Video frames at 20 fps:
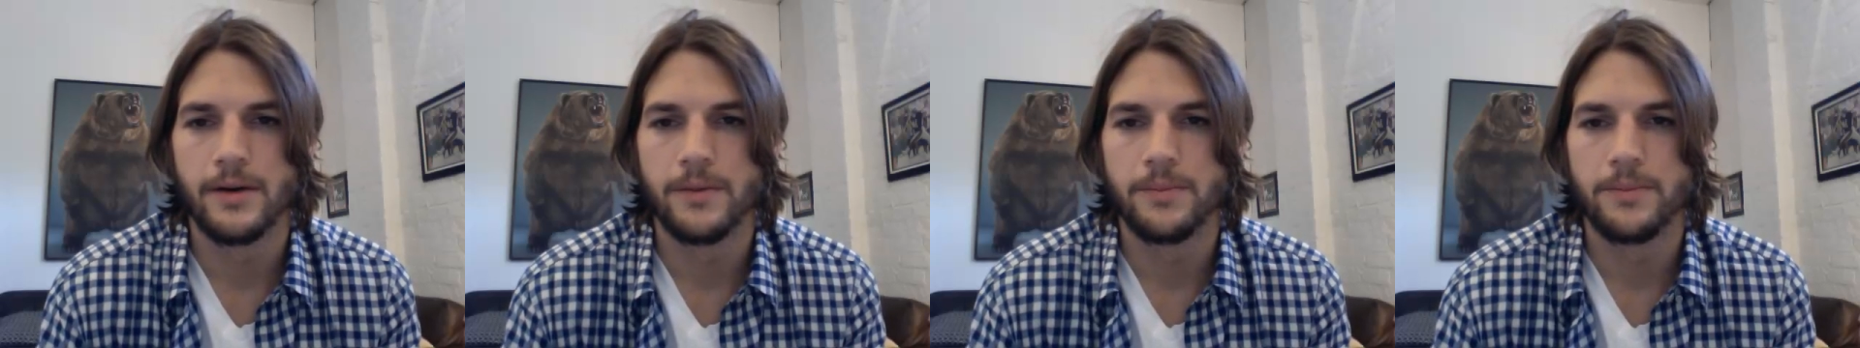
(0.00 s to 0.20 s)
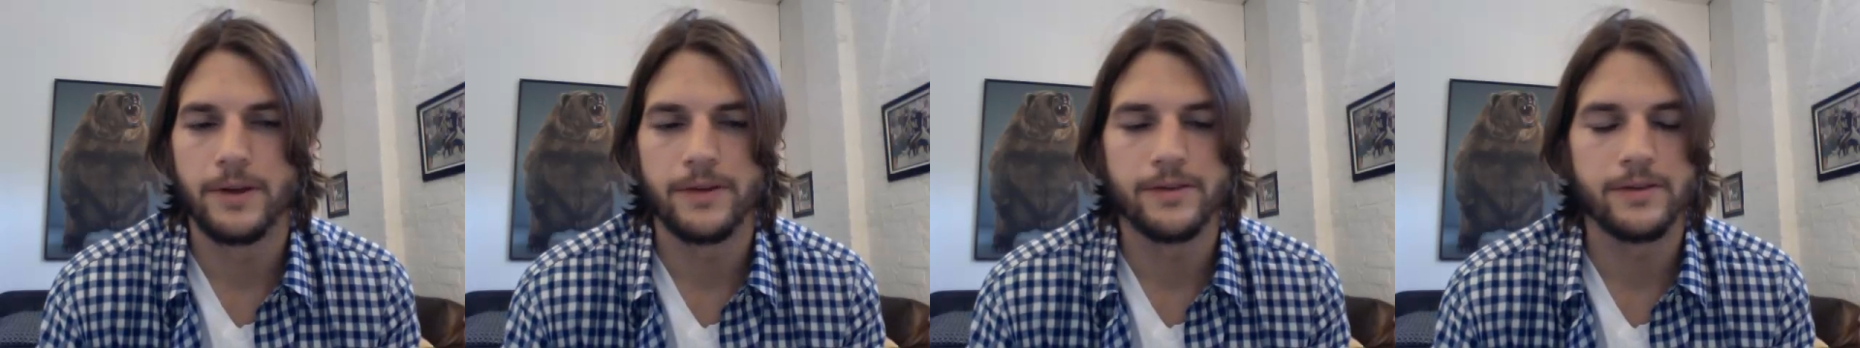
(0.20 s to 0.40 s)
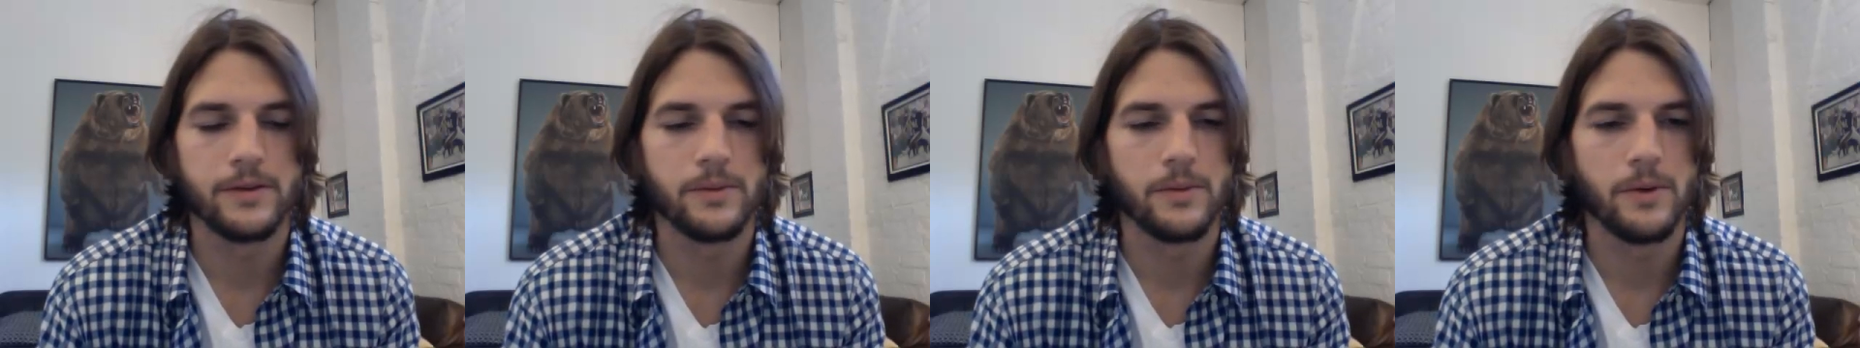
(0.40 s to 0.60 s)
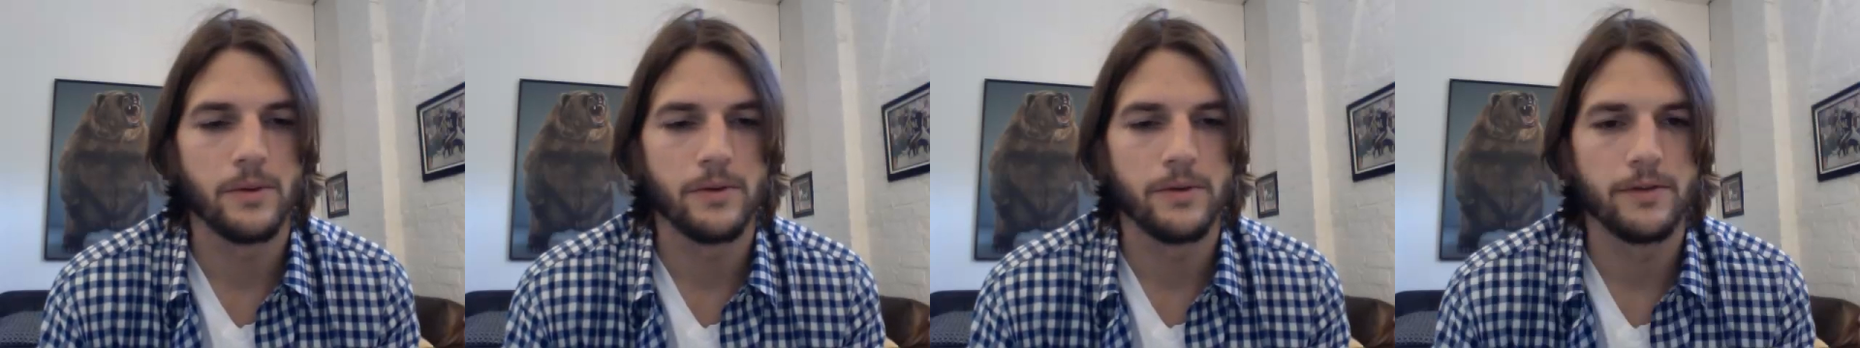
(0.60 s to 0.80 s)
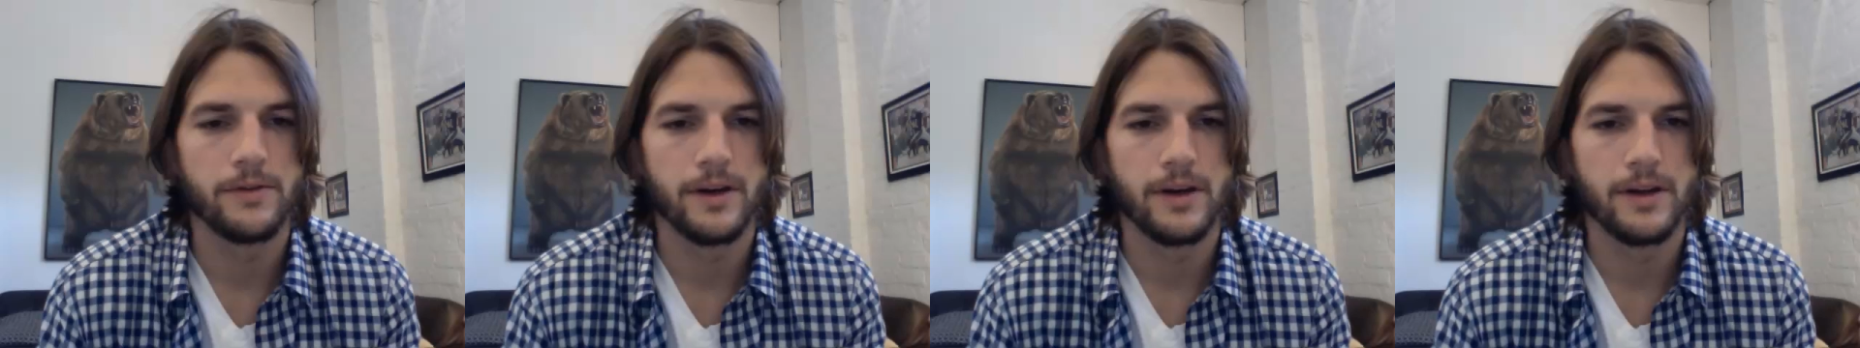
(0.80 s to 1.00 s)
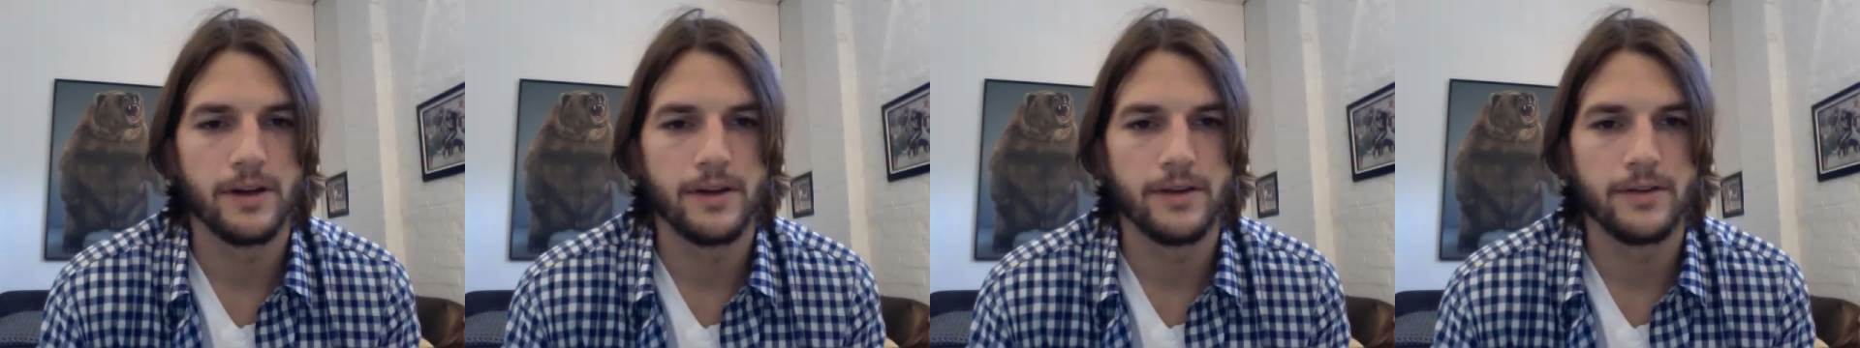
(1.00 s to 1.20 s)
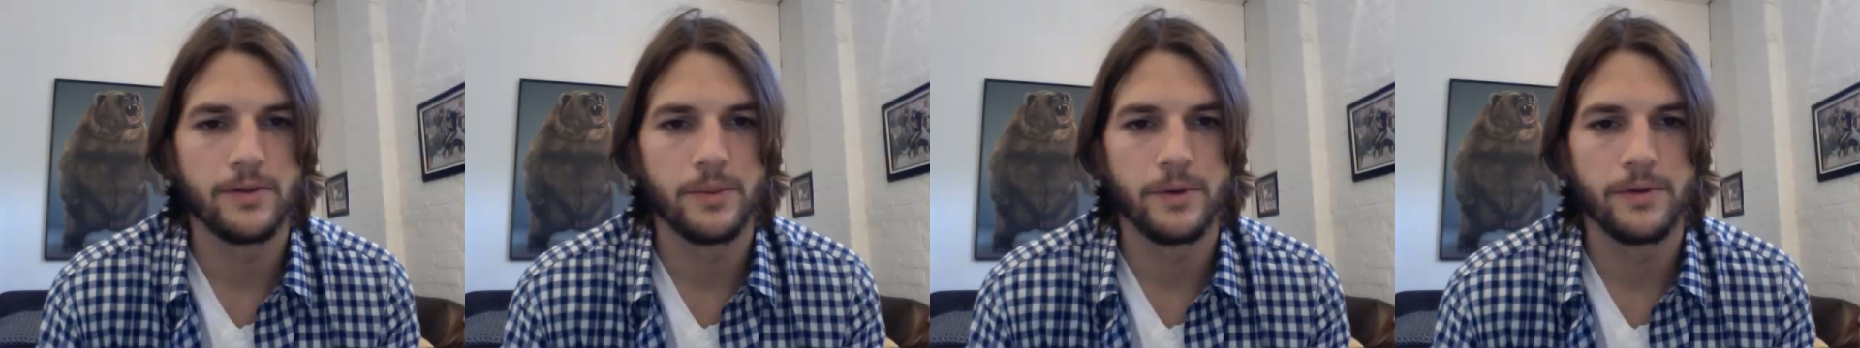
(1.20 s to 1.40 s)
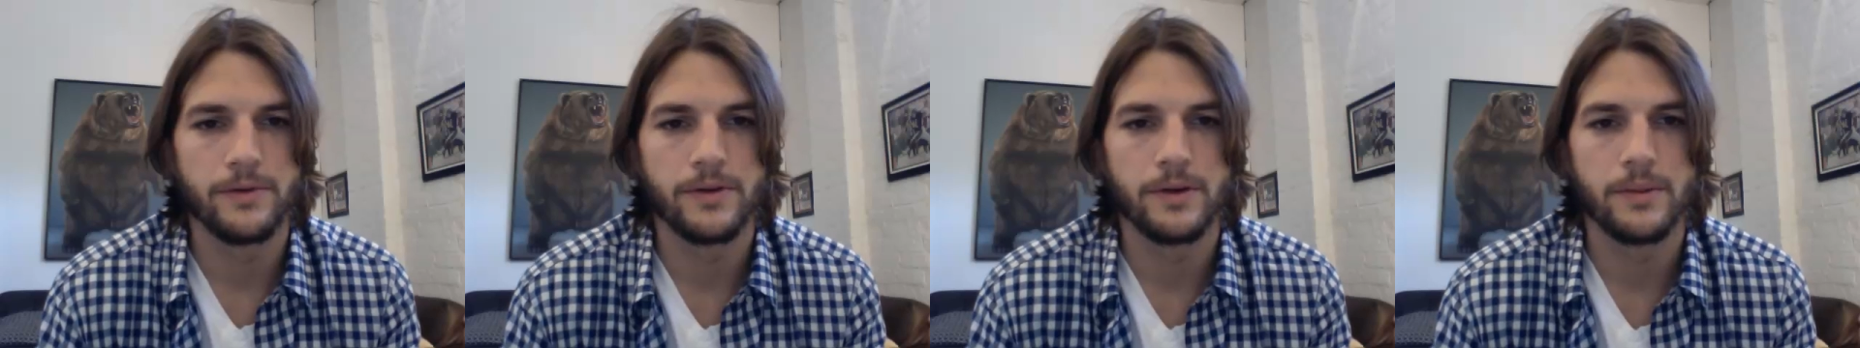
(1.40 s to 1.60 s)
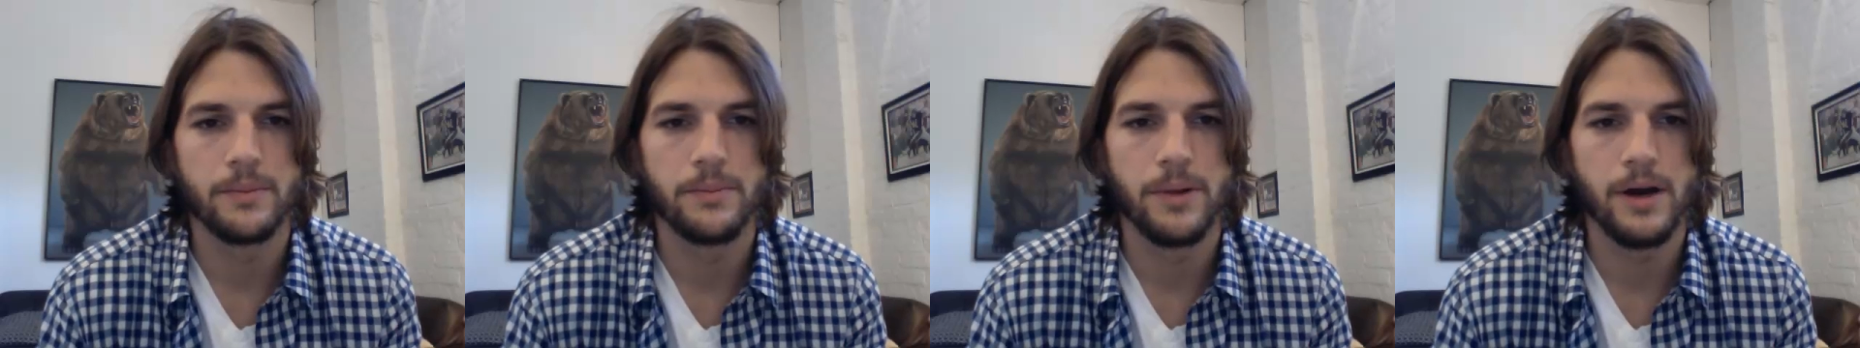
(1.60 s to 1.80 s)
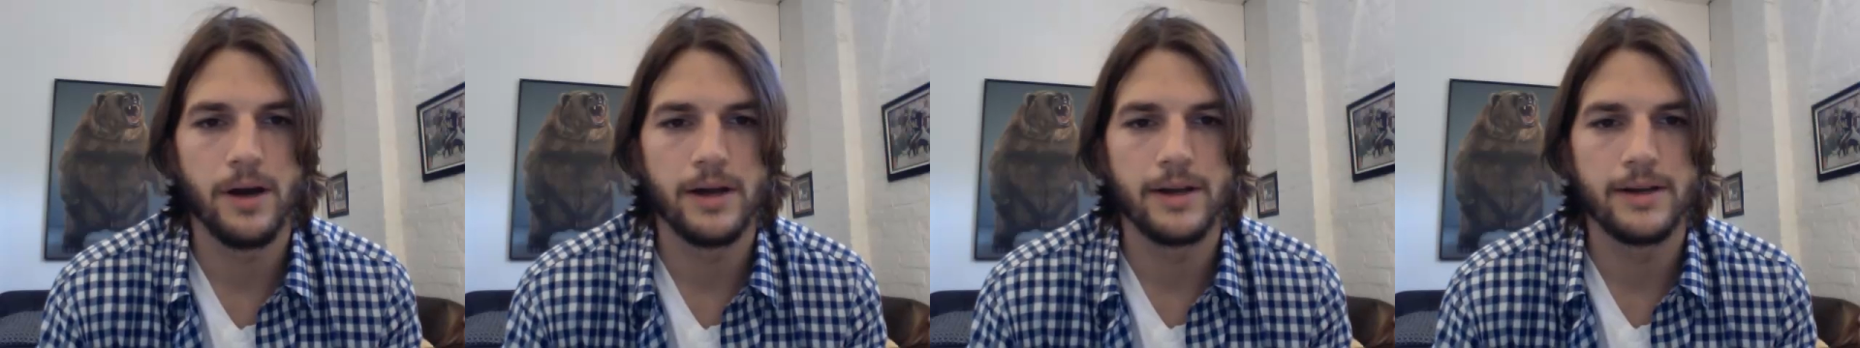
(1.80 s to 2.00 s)
Basically what we've done is we've
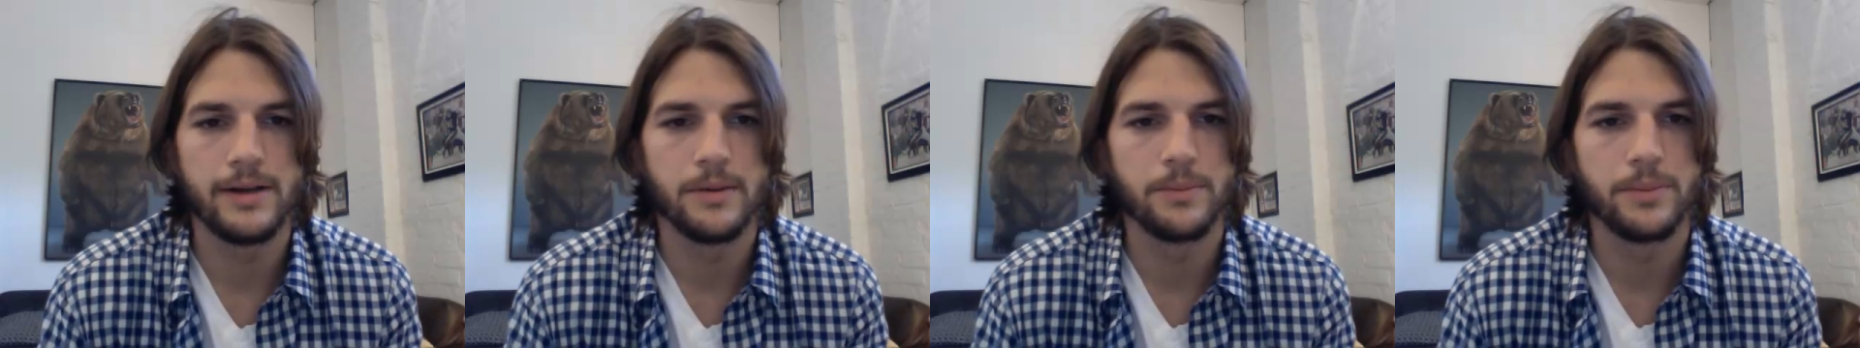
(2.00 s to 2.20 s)
combined a